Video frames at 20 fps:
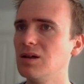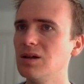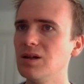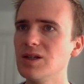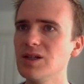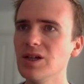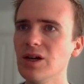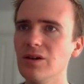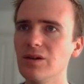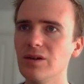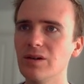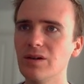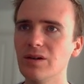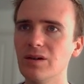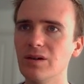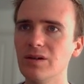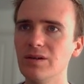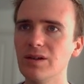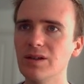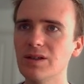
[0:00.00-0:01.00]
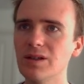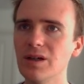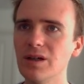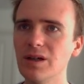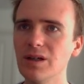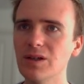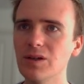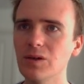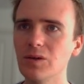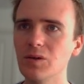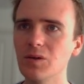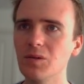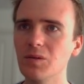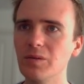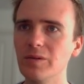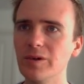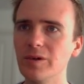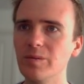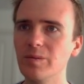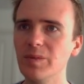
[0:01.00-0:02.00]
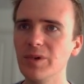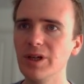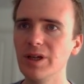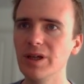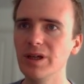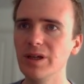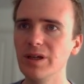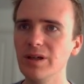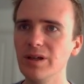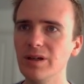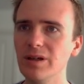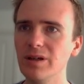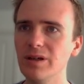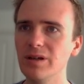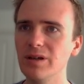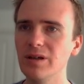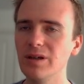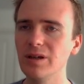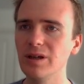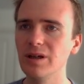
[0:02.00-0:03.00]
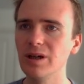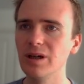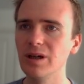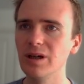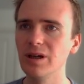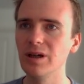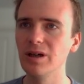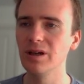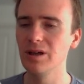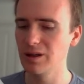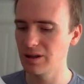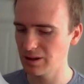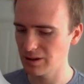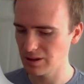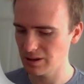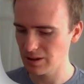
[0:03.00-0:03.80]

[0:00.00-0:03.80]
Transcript: So the title will be uh,